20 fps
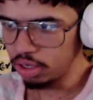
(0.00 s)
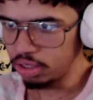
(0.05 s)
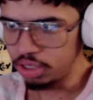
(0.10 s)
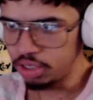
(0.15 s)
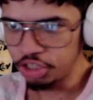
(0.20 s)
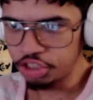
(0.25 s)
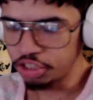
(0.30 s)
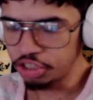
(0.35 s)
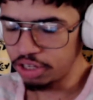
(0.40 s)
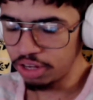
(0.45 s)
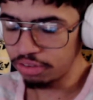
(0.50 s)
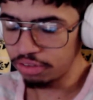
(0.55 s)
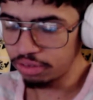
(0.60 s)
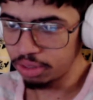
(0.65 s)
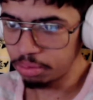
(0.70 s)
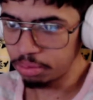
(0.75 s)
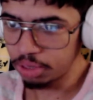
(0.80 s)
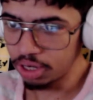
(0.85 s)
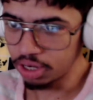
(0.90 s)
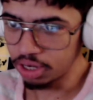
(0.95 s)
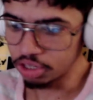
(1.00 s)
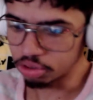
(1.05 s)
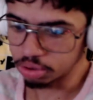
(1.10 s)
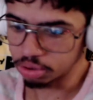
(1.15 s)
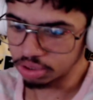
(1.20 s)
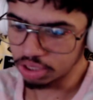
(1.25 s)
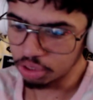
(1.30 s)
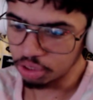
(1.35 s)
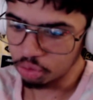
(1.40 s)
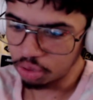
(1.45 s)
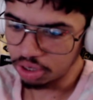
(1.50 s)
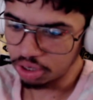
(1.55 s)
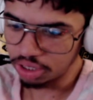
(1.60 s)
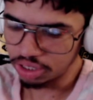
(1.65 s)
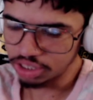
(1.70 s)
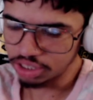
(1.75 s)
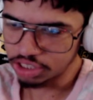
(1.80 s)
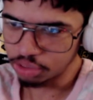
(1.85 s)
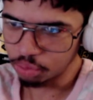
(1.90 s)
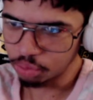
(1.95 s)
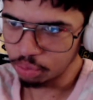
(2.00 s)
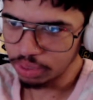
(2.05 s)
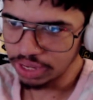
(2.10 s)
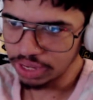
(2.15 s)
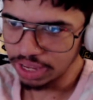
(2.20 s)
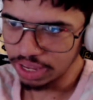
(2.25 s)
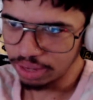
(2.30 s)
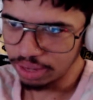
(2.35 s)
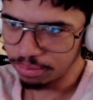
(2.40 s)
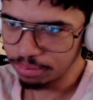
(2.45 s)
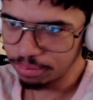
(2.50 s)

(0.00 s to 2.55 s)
This should definitely be an interesting one. Let's see what we got.